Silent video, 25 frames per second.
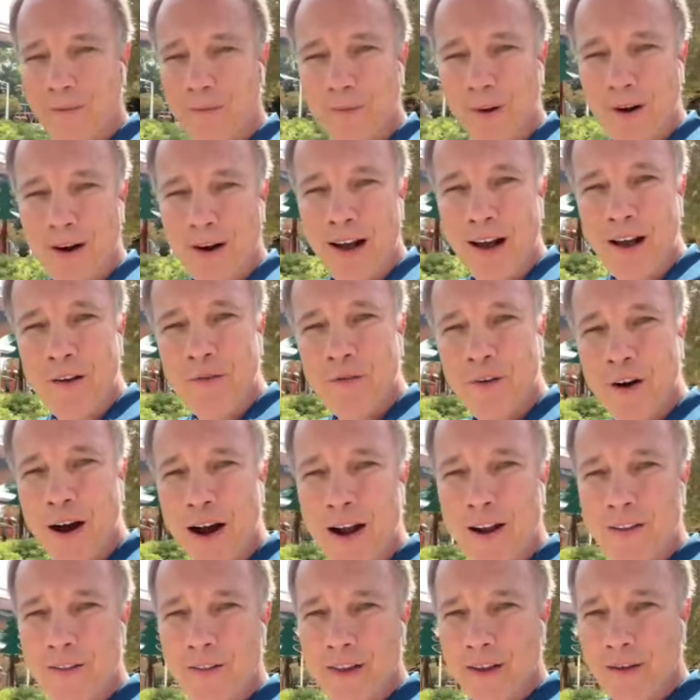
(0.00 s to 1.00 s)
But I
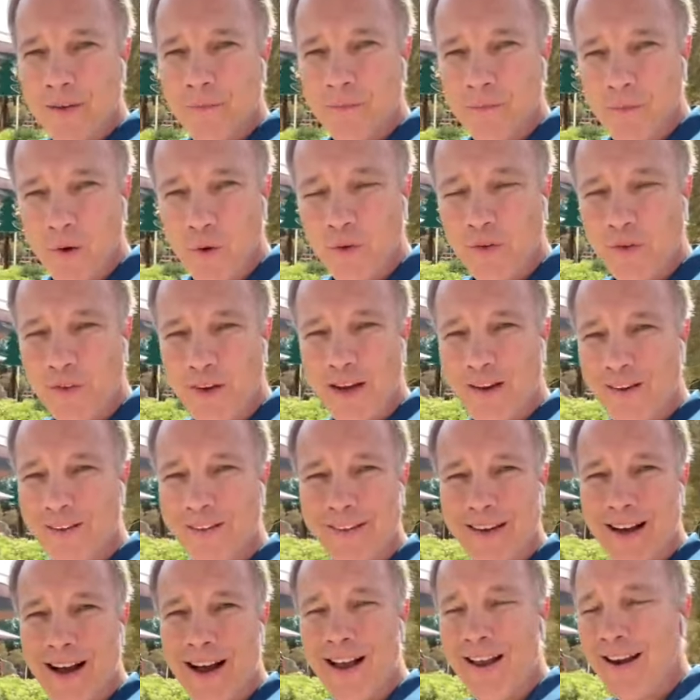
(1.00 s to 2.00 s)
find that most
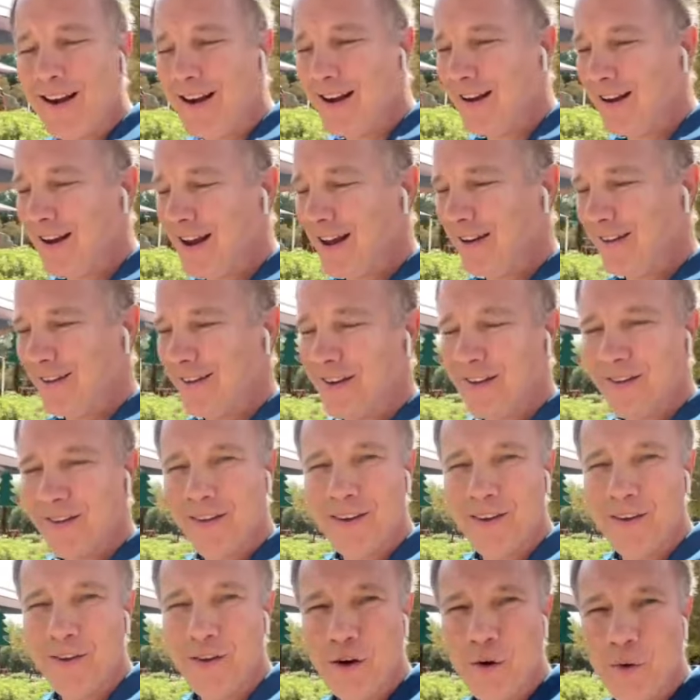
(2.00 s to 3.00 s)
anxiety has
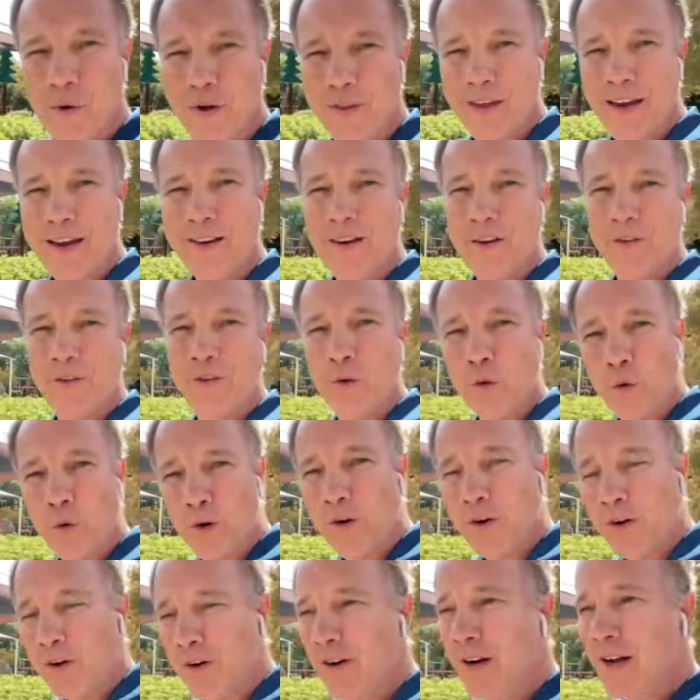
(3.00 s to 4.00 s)
nothing to do with a
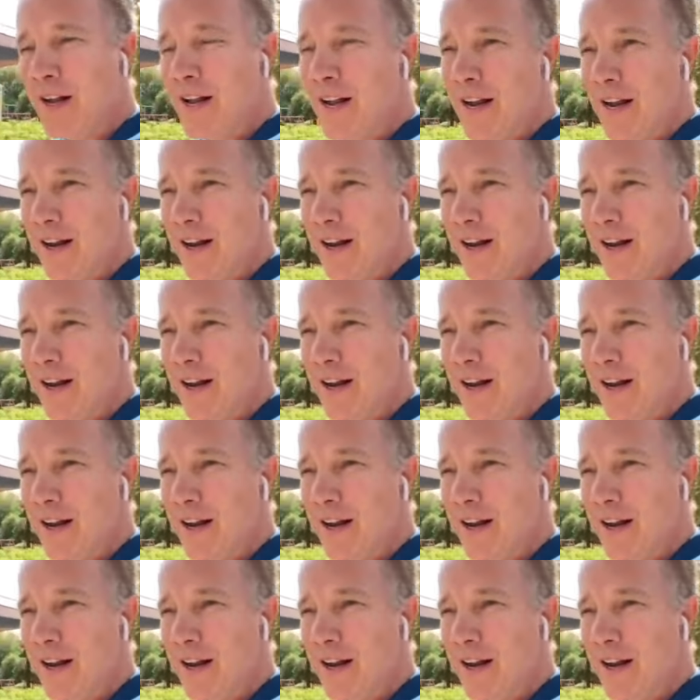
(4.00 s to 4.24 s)
disorder.